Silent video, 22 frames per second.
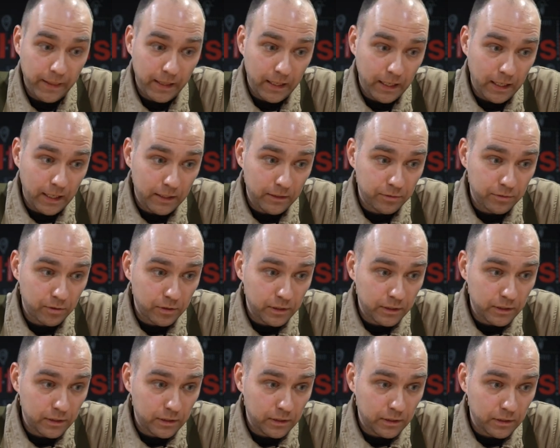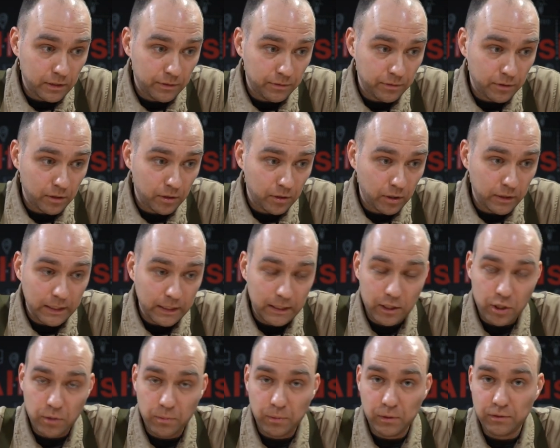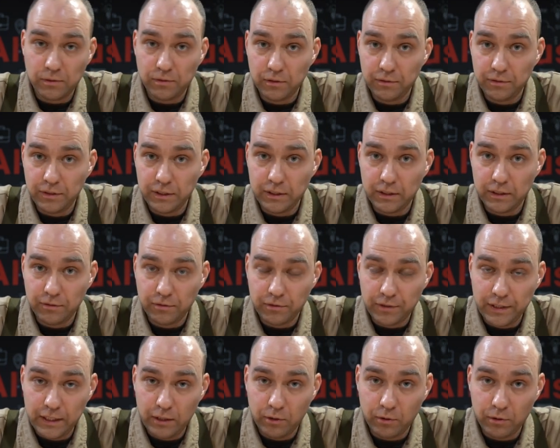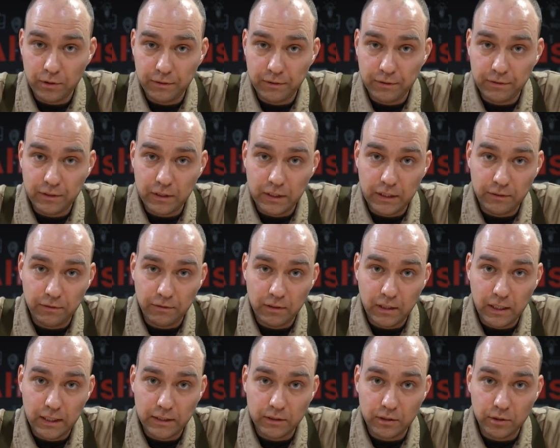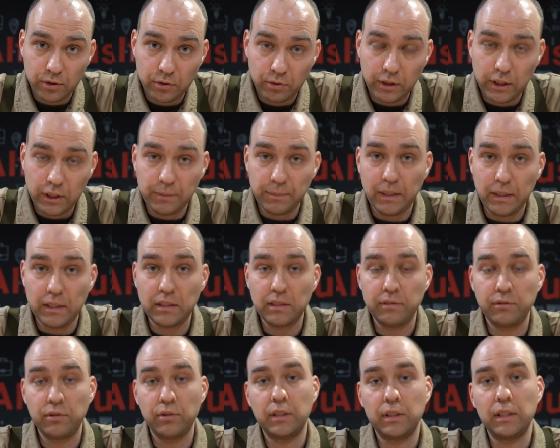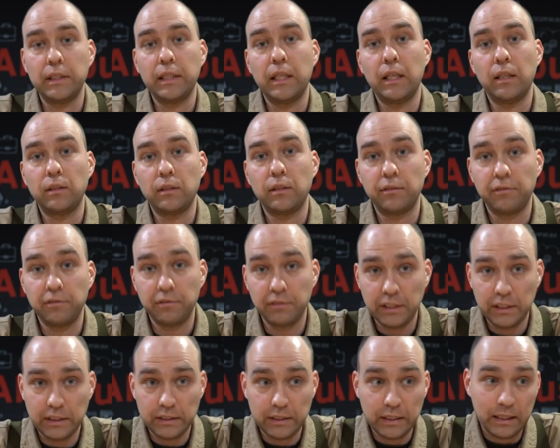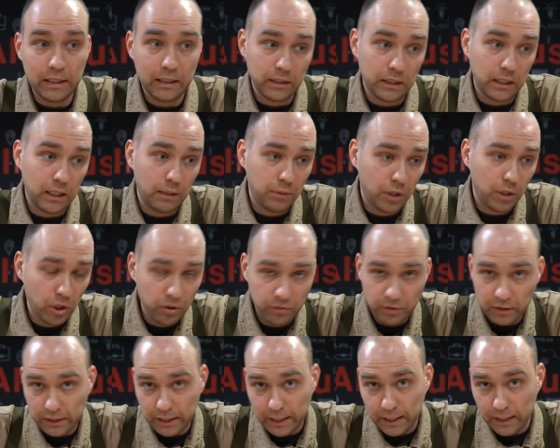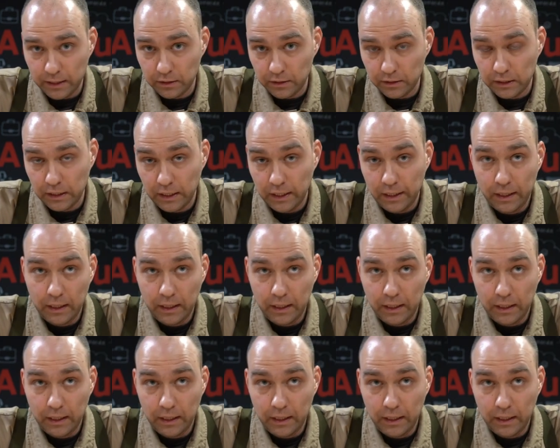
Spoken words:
And for instance, if you're not eligible for visa free or if the flights are too expensive, you can get a visa and come overland.